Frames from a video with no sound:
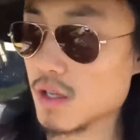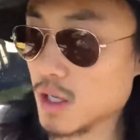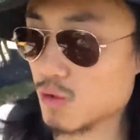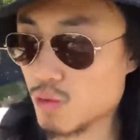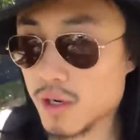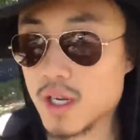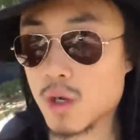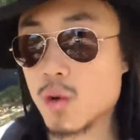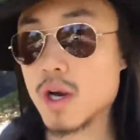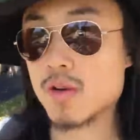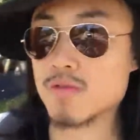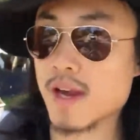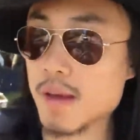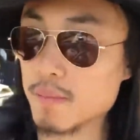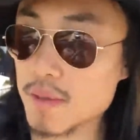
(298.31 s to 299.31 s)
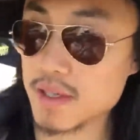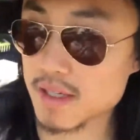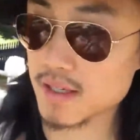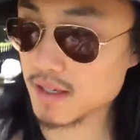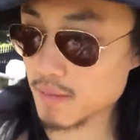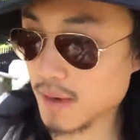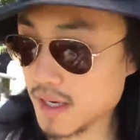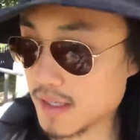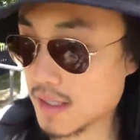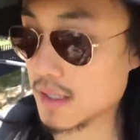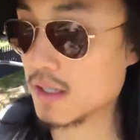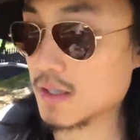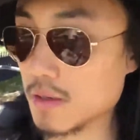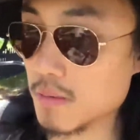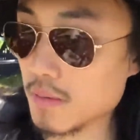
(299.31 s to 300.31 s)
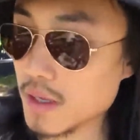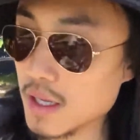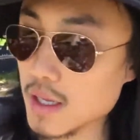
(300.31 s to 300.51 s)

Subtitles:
that's running quite rampant in my system.